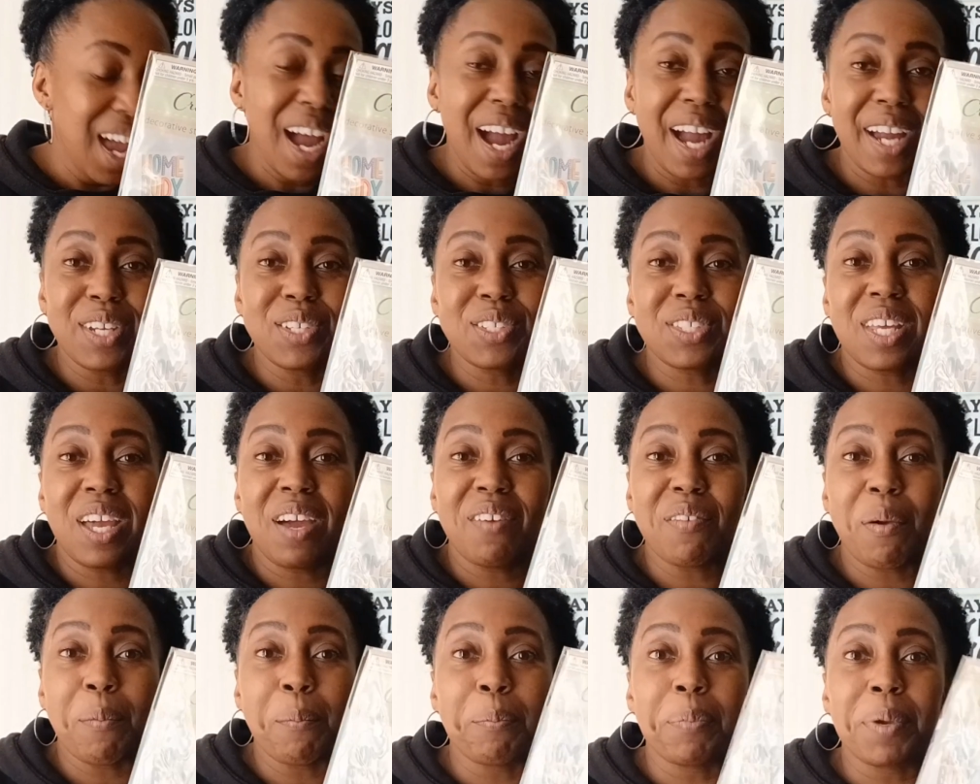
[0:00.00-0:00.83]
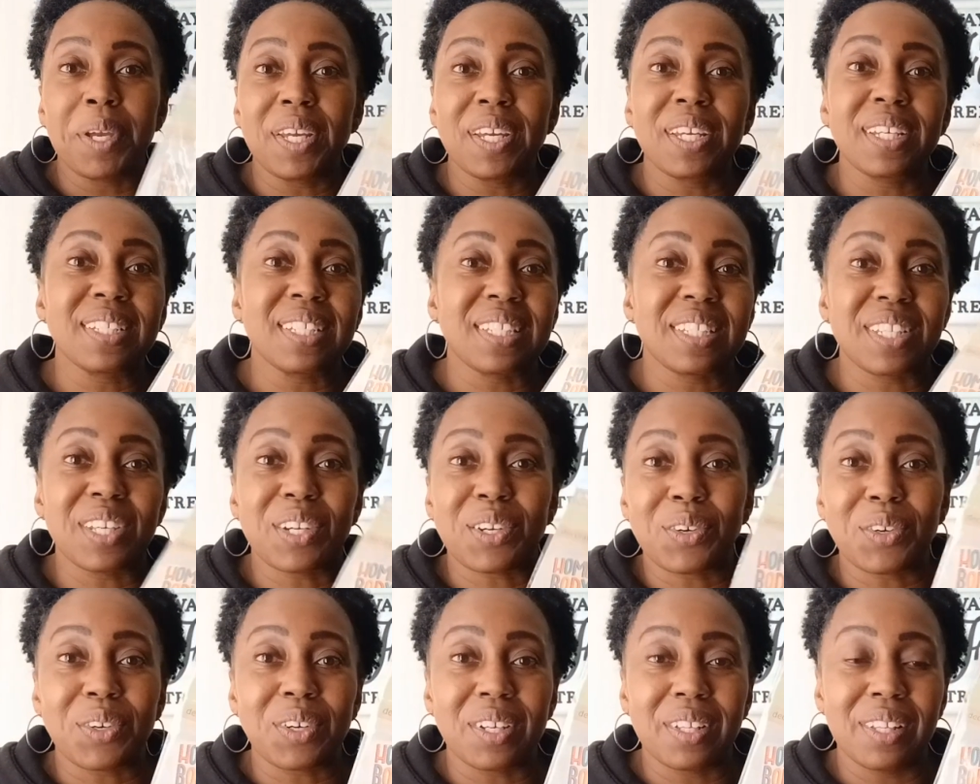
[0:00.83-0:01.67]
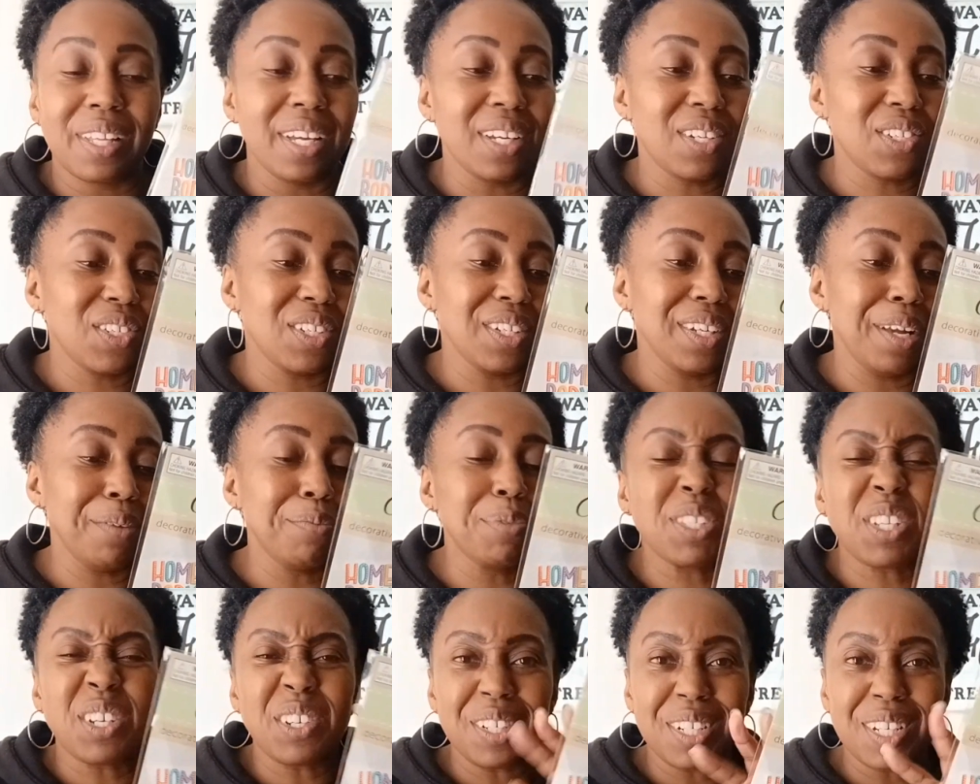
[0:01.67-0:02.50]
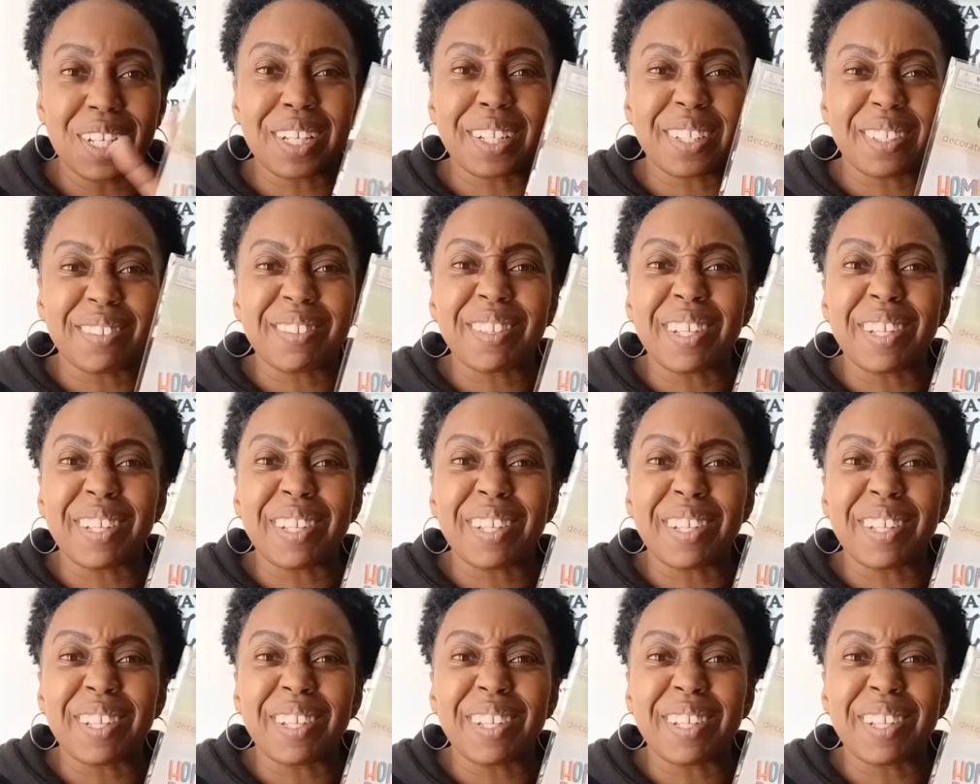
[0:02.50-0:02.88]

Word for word: i used to have a big sticker collection i'm starting to